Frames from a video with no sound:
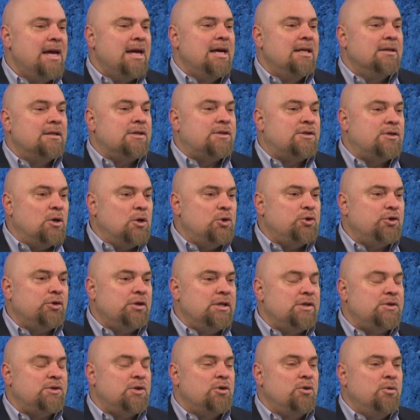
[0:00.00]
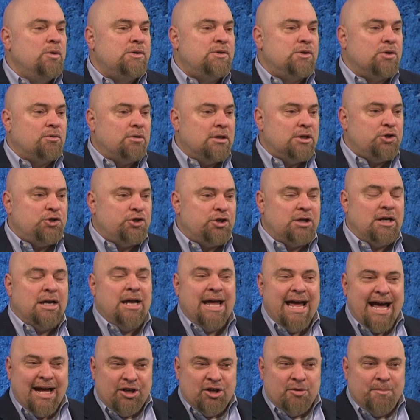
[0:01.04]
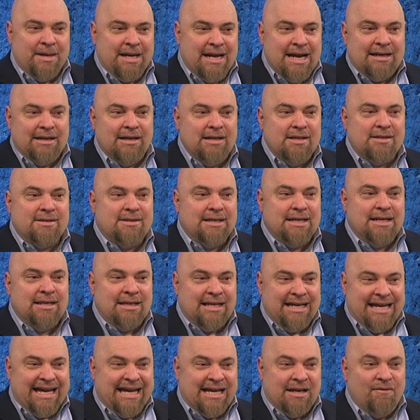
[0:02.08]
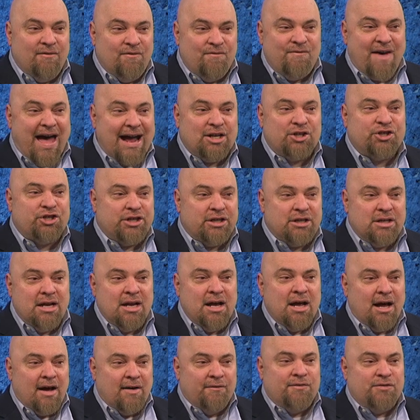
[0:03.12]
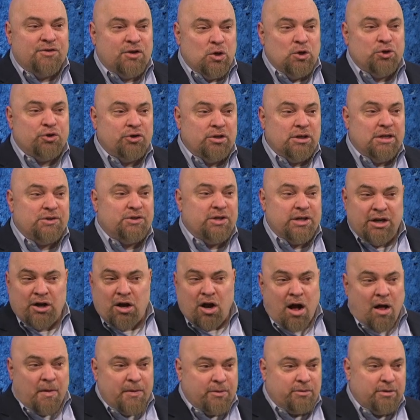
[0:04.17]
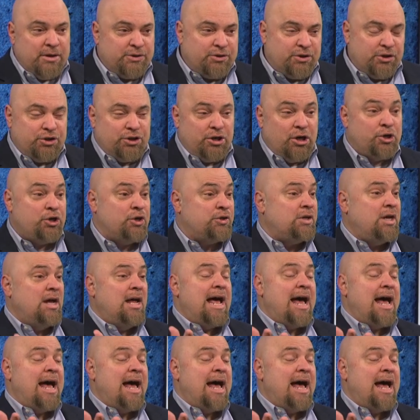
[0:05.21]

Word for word: the socialist who is a Christian. And you're beginning to see the infection of socialists in all the Christian churches.